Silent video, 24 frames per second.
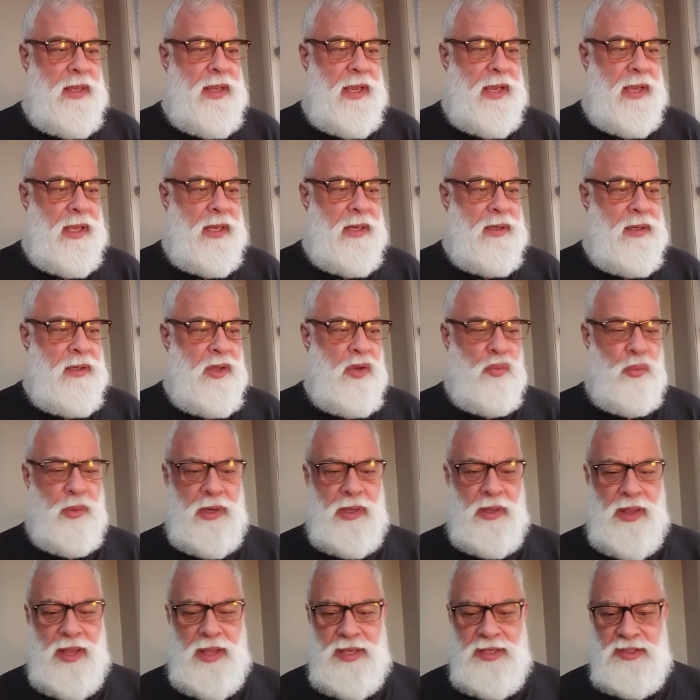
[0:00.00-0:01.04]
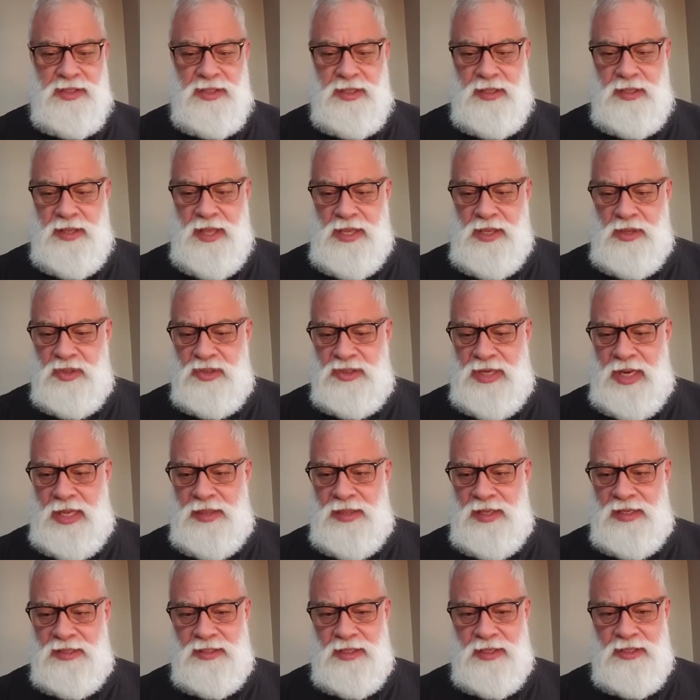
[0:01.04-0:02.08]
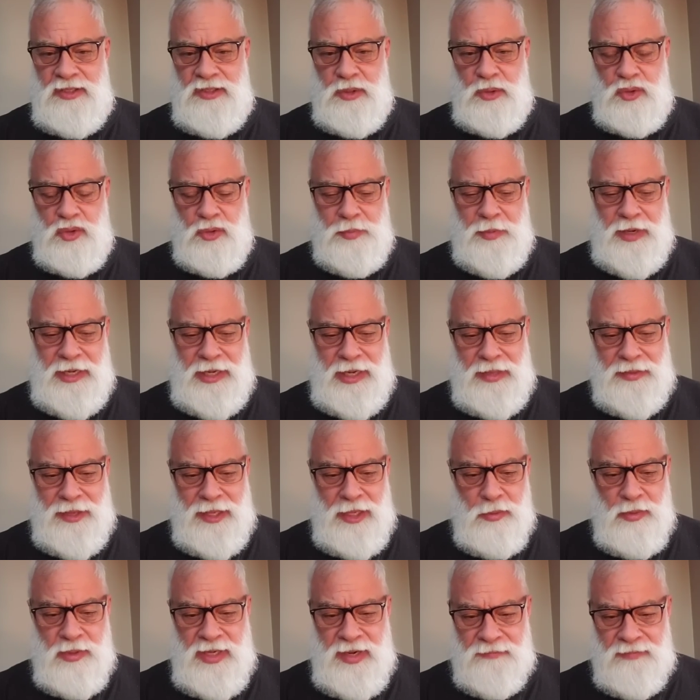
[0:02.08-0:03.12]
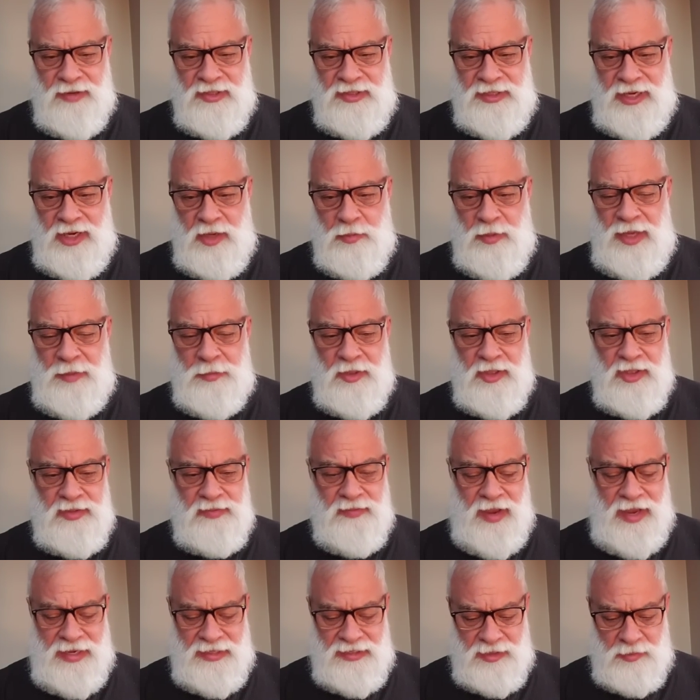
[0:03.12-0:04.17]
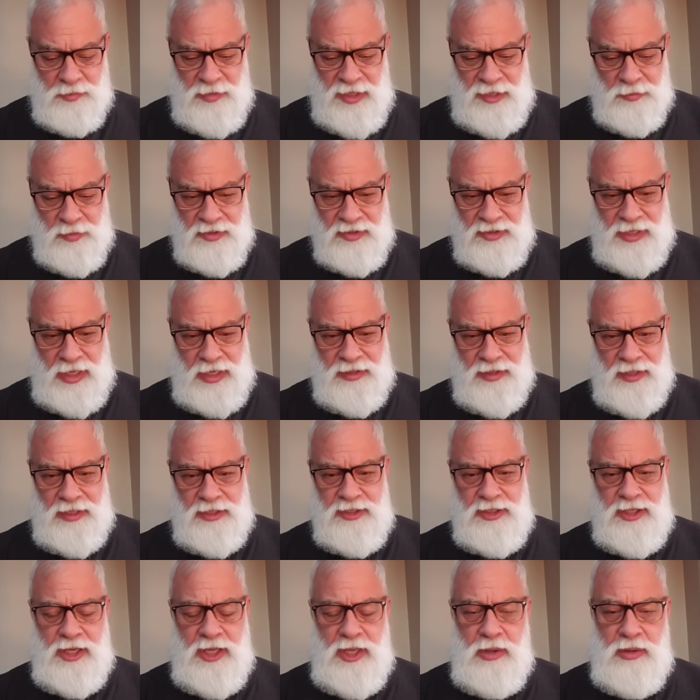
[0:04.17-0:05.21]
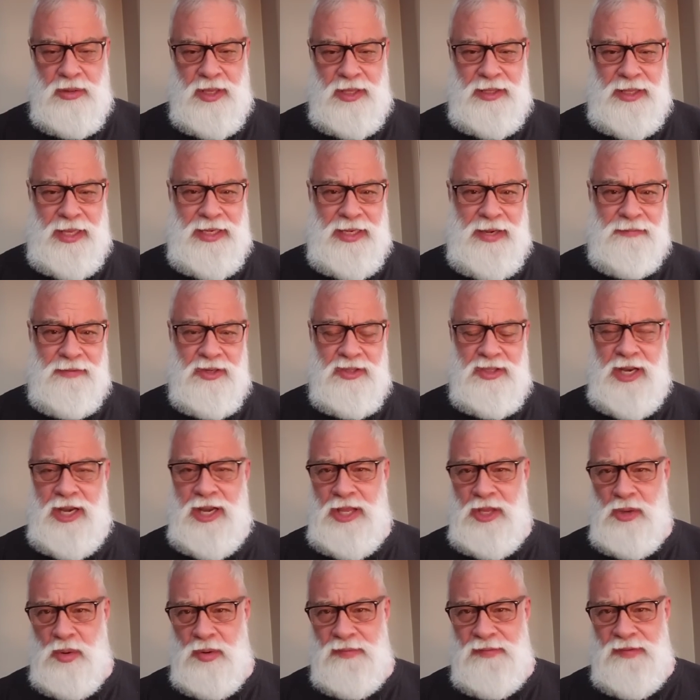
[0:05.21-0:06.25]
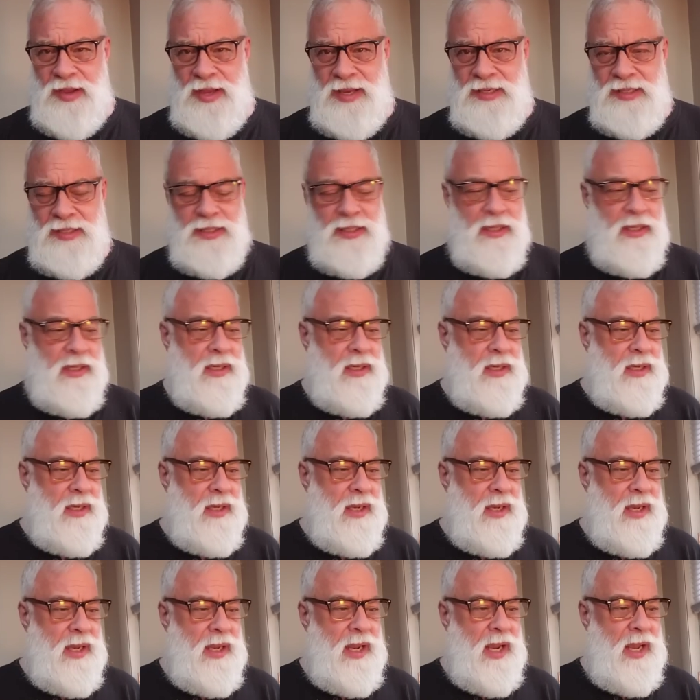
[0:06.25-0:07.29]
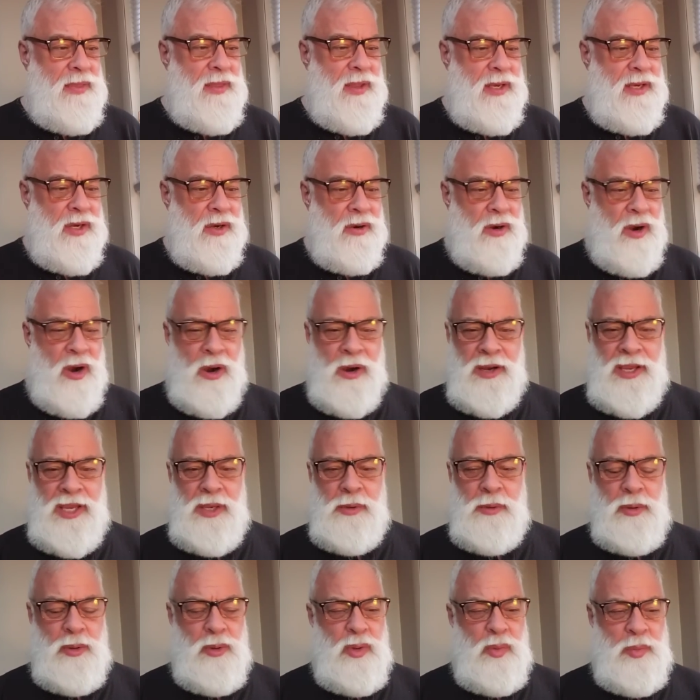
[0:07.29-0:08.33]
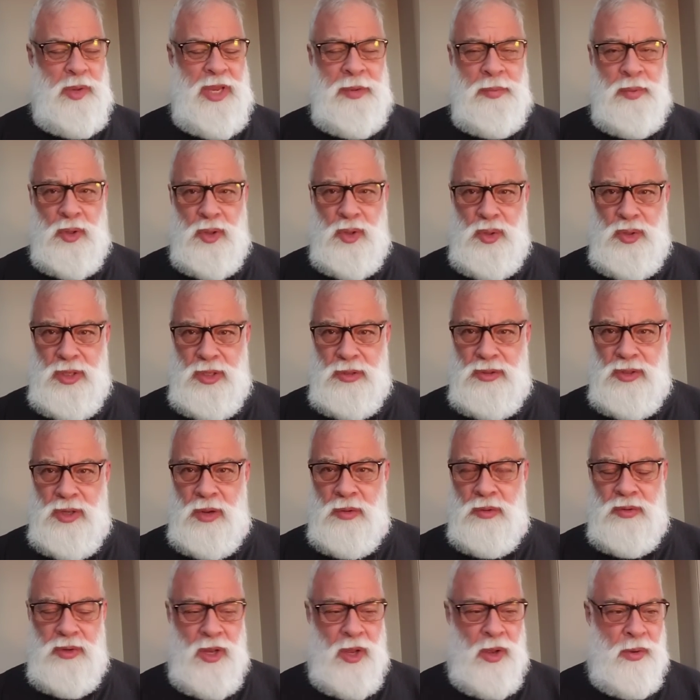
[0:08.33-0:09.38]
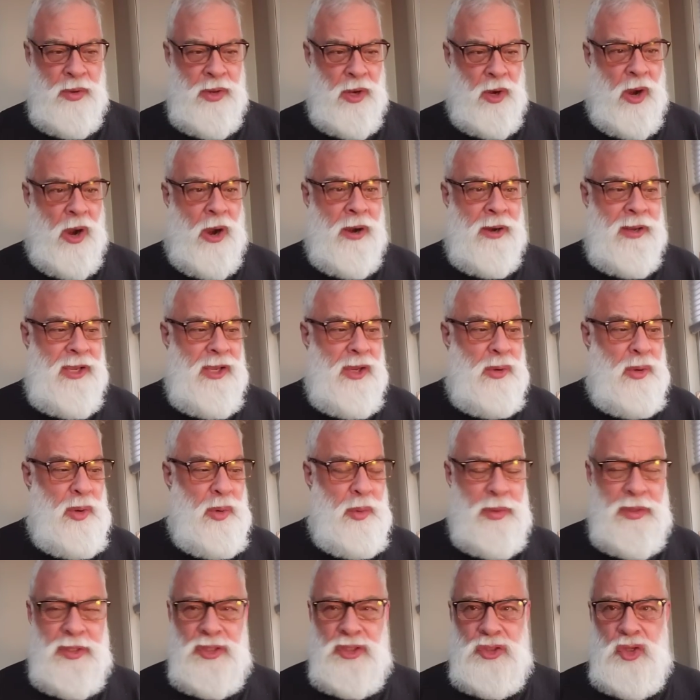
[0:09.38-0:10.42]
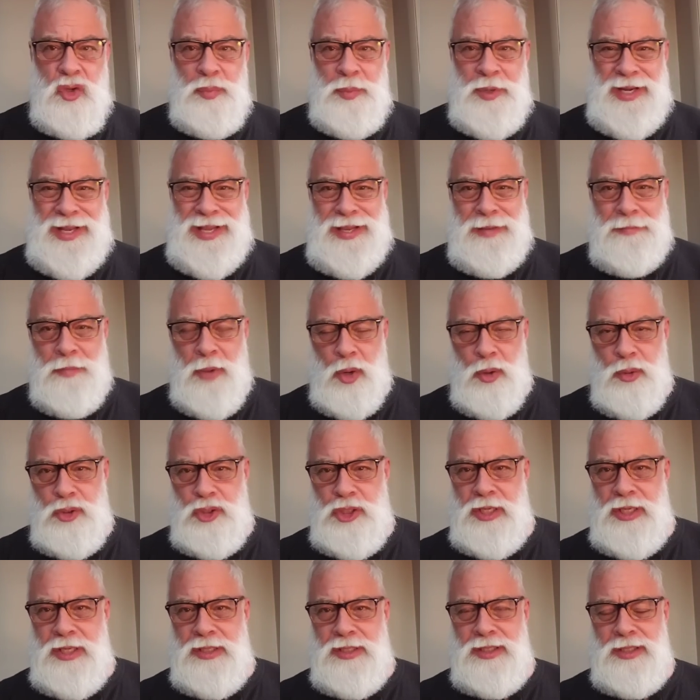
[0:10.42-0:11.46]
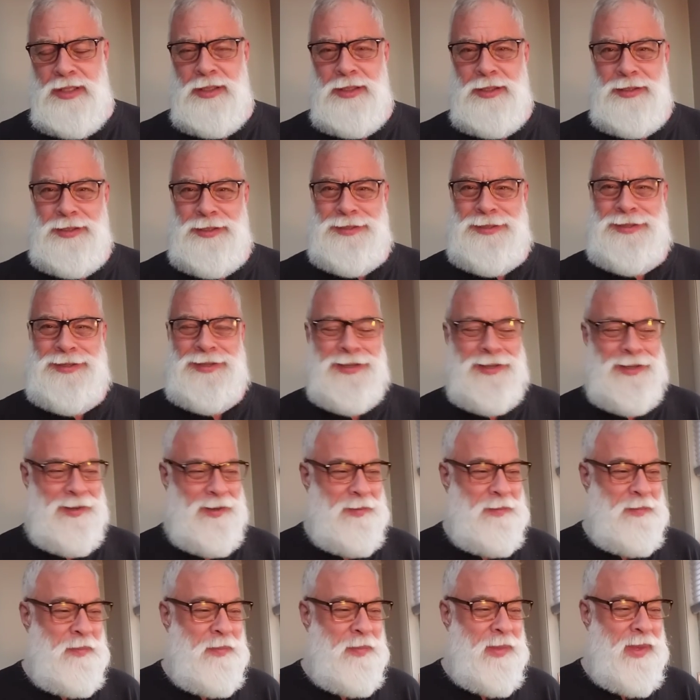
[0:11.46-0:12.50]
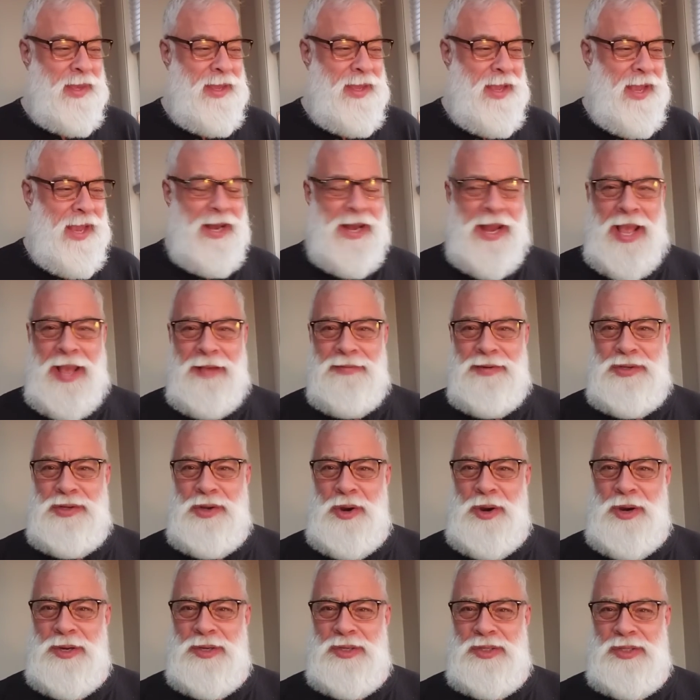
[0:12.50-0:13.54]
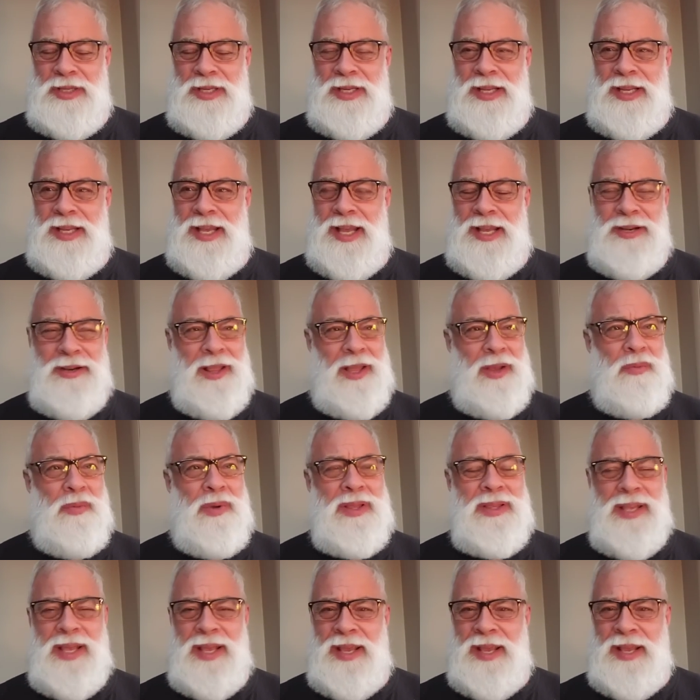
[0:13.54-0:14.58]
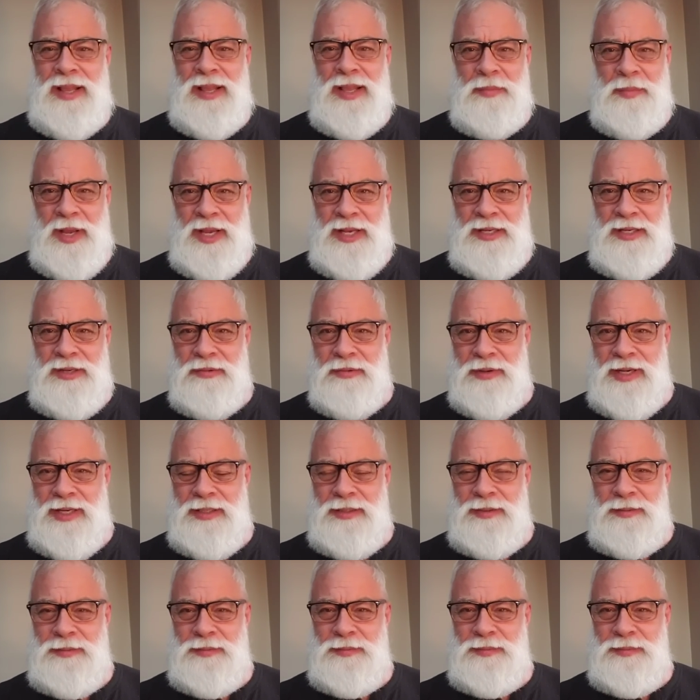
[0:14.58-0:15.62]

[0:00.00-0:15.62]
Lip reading: And you realize that you say things on social media that you would never say to people's face, and people say things to you that they never say to your face. And then you're arguing with people who you don't know. You're arguing with stupid emojis and avatars. And you're like, what the hell am I doing?